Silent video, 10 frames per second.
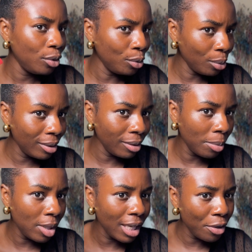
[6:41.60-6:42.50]
you want
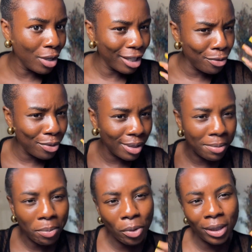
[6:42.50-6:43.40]
something that you can use in the
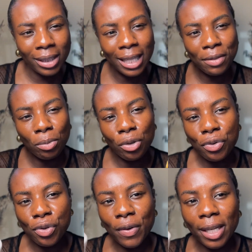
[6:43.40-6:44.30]
morning that is
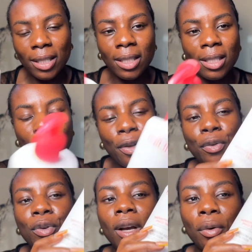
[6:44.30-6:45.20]
moisturizing,
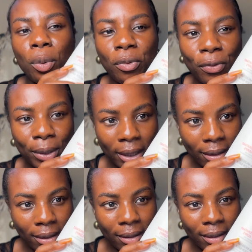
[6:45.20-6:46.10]
you can opt for
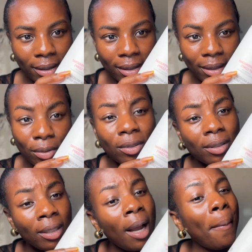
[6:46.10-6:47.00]
this.
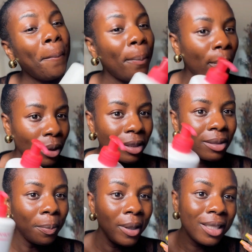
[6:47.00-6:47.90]
But
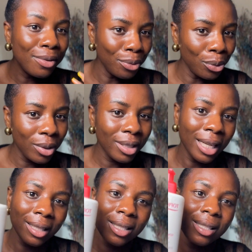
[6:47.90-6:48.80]
please note
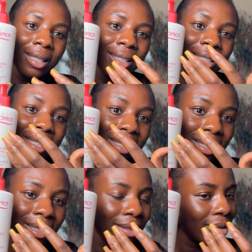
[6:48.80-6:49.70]
that this,
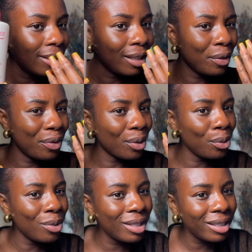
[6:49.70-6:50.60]
if you're
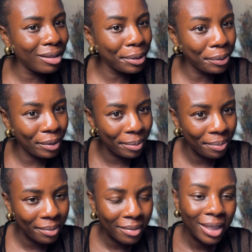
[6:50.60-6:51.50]
using cream,
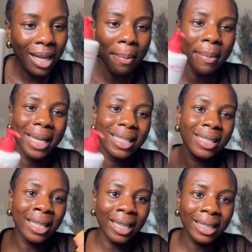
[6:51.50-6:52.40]
might
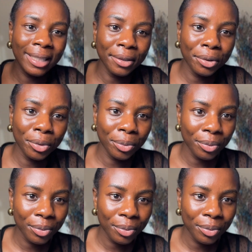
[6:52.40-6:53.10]
darken you.